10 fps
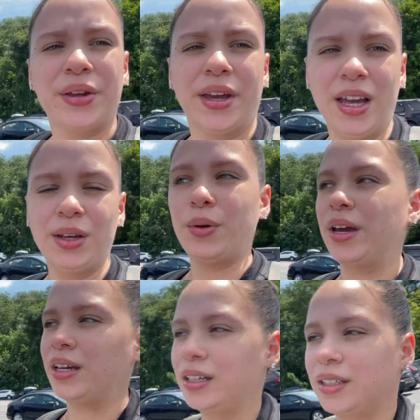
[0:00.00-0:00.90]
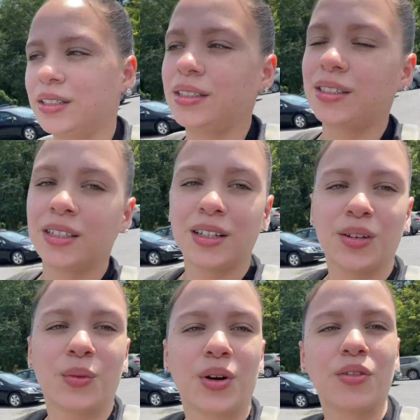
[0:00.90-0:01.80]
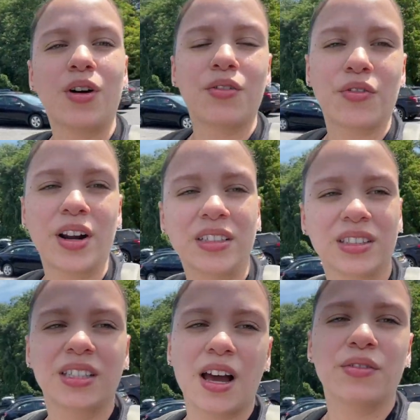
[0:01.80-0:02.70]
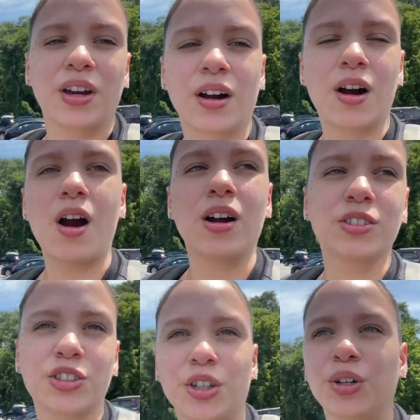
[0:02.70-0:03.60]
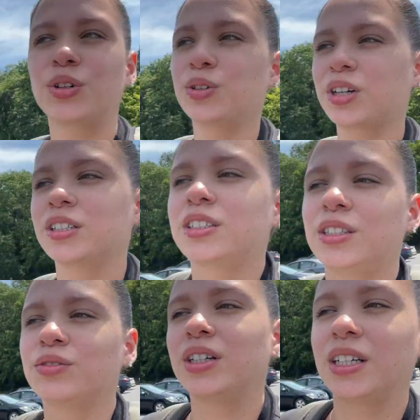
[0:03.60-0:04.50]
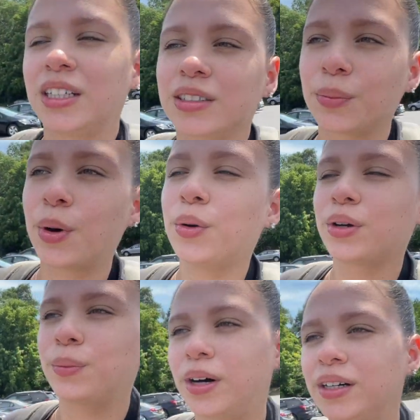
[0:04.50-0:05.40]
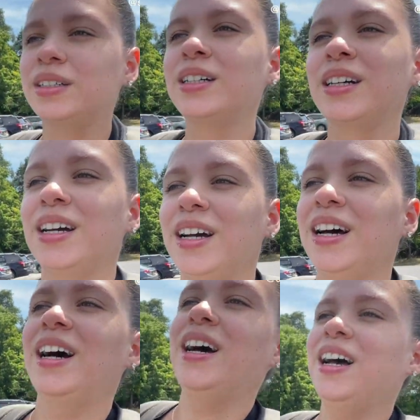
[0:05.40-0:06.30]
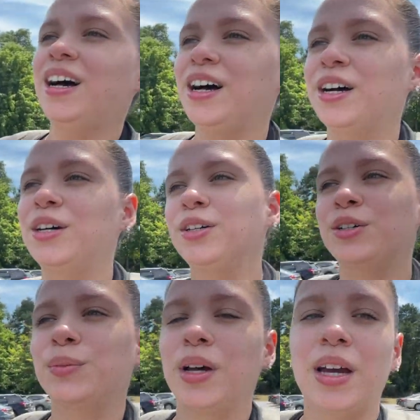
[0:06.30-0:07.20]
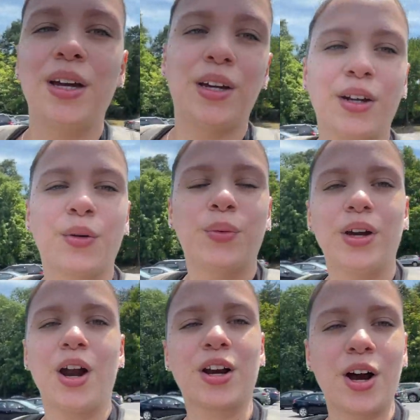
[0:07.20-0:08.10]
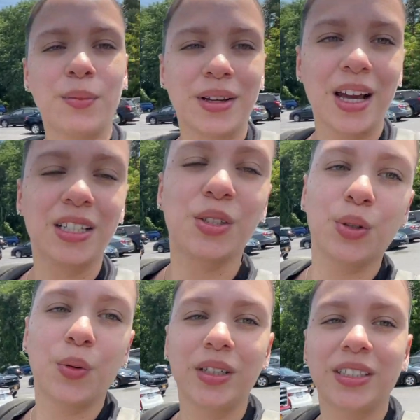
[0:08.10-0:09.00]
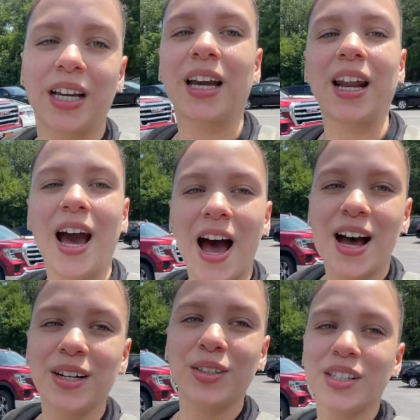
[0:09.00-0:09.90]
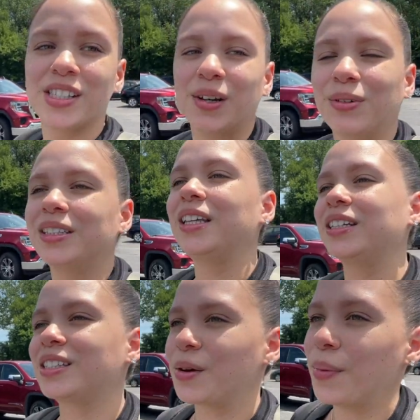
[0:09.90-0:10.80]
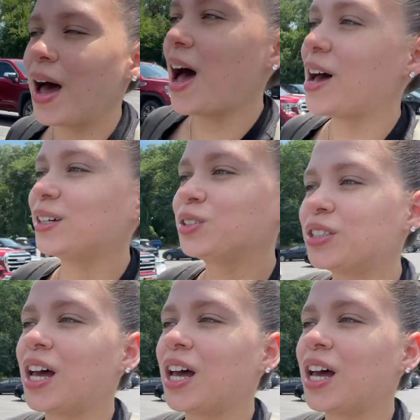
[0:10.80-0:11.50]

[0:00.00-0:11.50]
Anyways, one of our friends is having a card show because he's really into Pokemon. And we are coming to check it out, see what it's about.